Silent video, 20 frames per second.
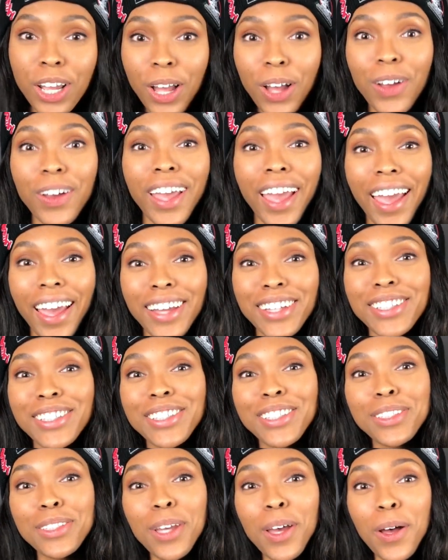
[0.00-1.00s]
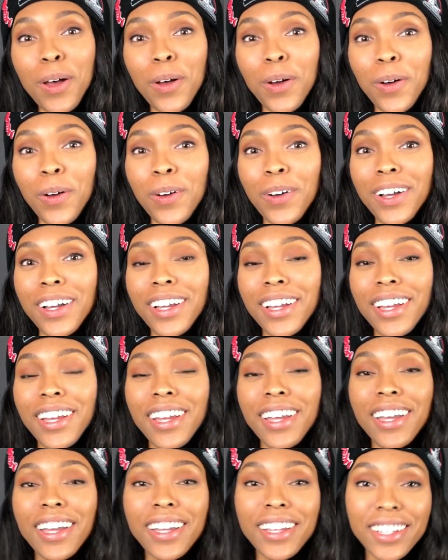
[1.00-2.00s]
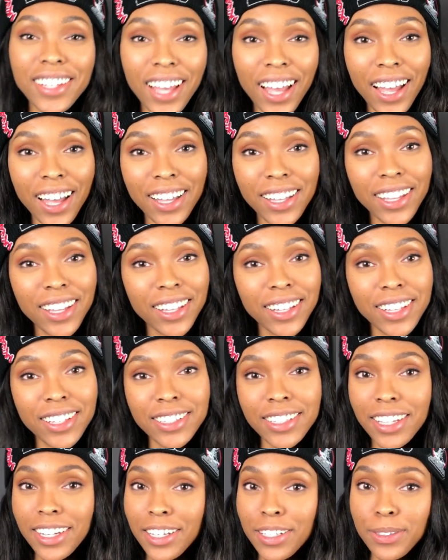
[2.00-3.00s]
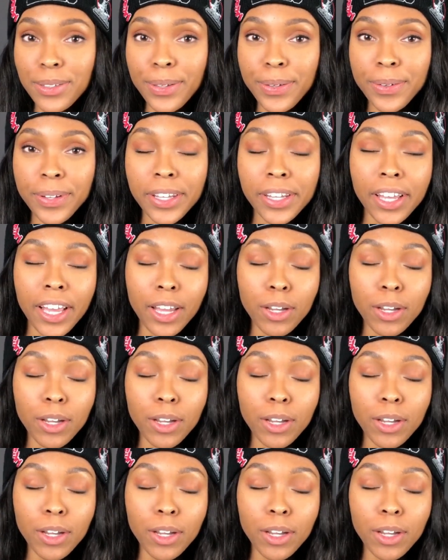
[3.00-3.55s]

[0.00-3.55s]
Okay, so yeah, let's get into it.